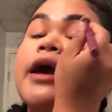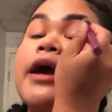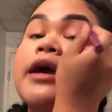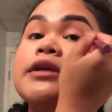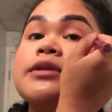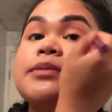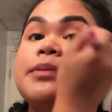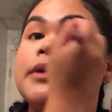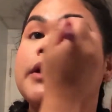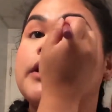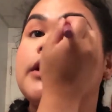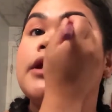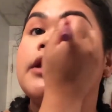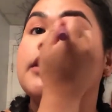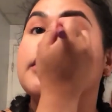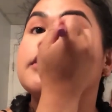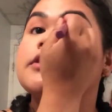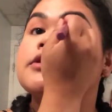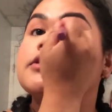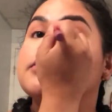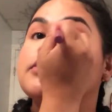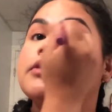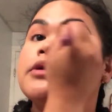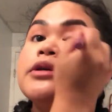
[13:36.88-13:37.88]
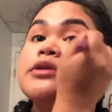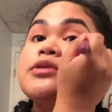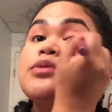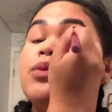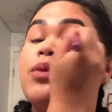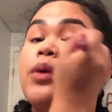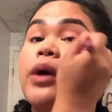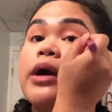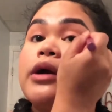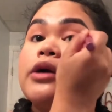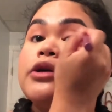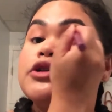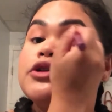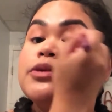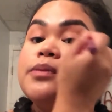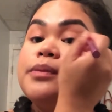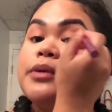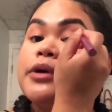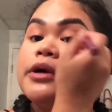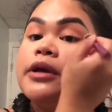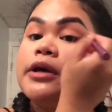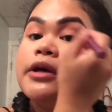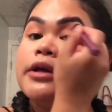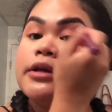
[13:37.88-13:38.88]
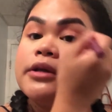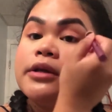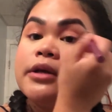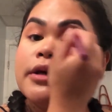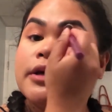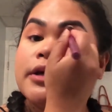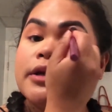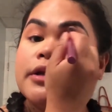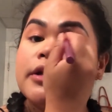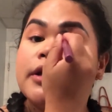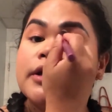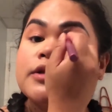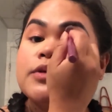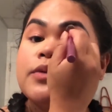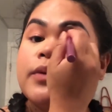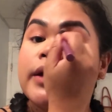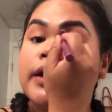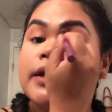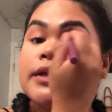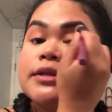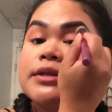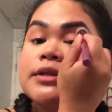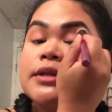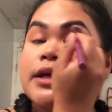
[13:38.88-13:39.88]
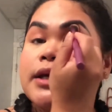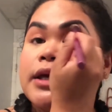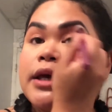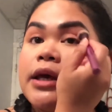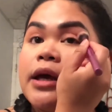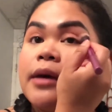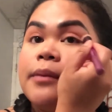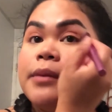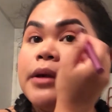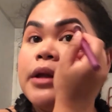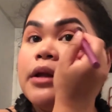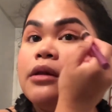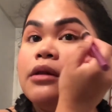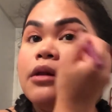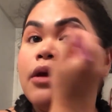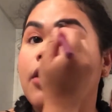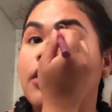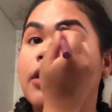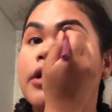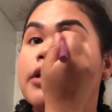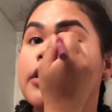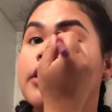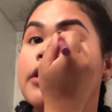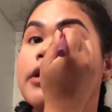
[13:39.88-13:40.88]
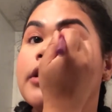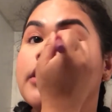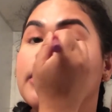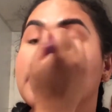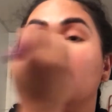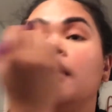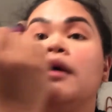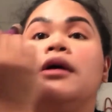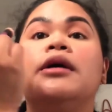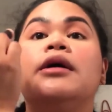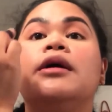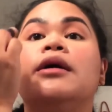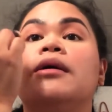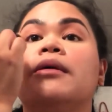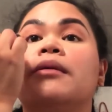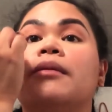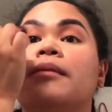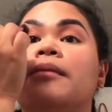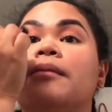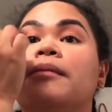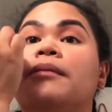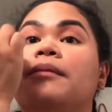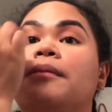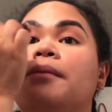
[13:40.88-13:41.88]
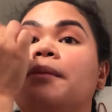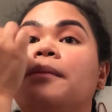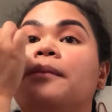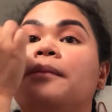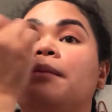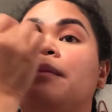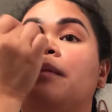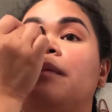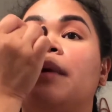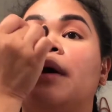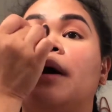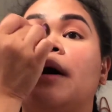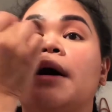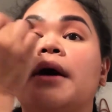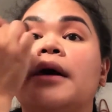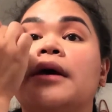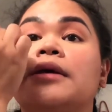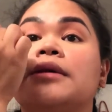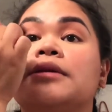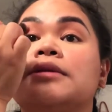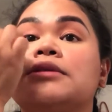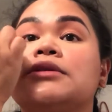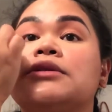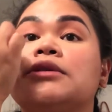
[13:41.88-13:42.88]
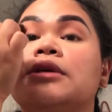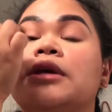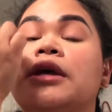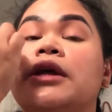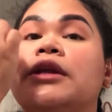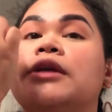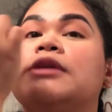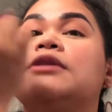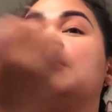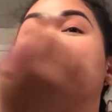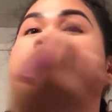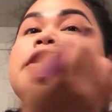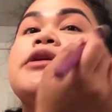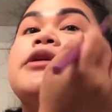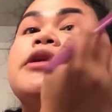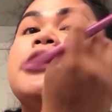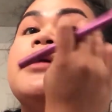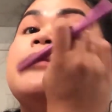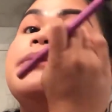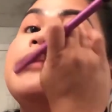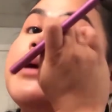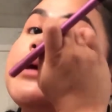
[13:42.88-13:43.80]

explaining it to you guys where to put it. That's why it's taking a bit longer. But in a day-to-day